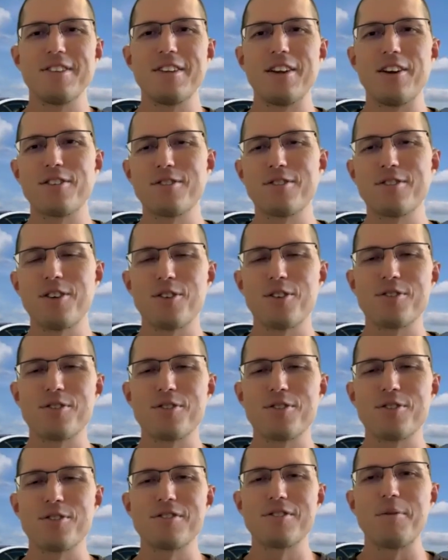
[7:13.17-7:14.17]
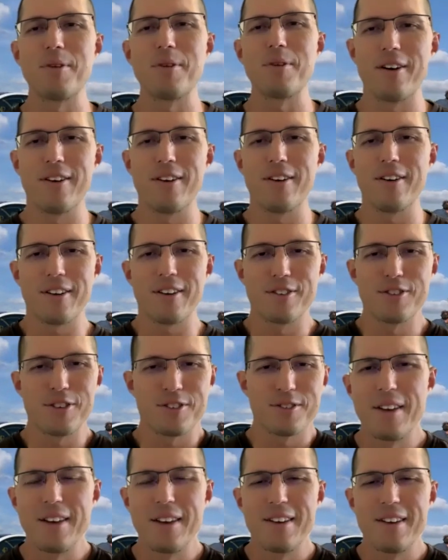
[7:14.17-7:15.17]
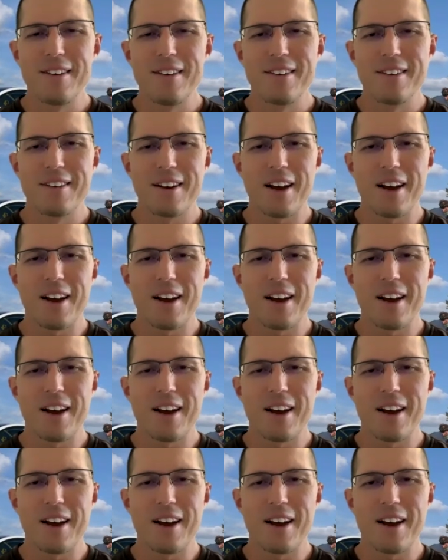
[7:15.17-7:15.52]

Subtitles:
so similar. They're just yeah.